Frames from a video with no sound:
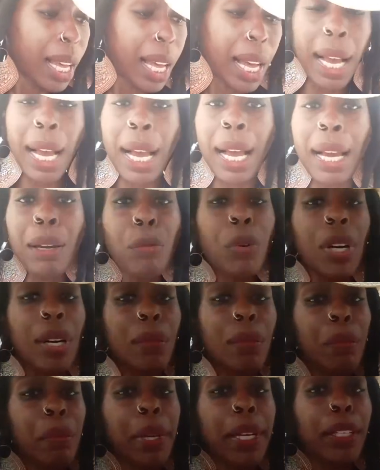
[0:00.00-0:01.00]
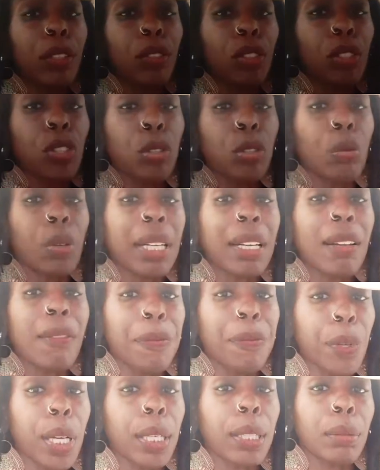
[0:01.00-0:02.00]
I want men to want to
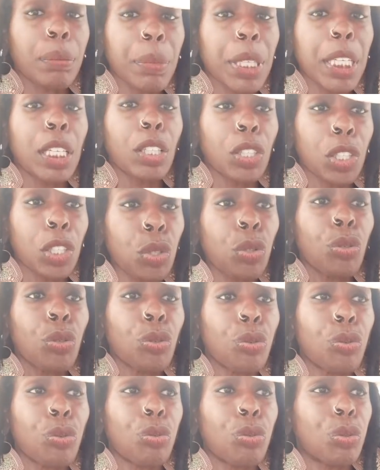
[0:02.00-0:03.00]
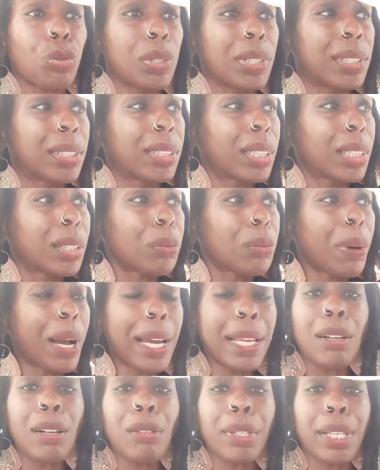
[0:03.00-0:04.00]
fuck me too. Why
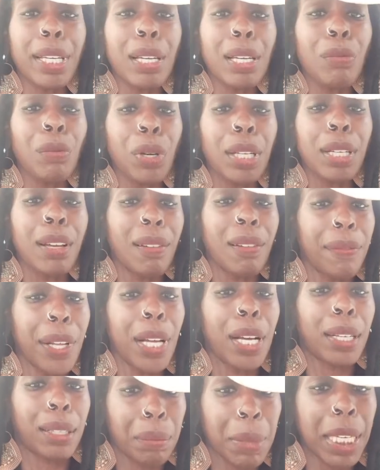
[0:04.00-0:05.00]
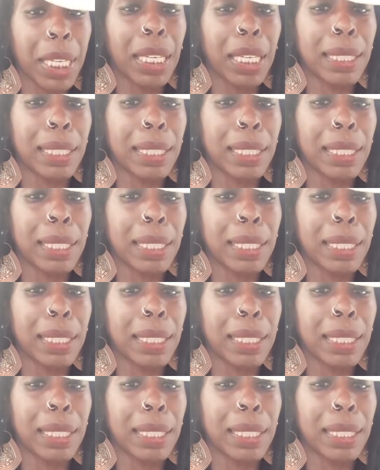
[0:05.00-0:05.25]
don't they want to fuck me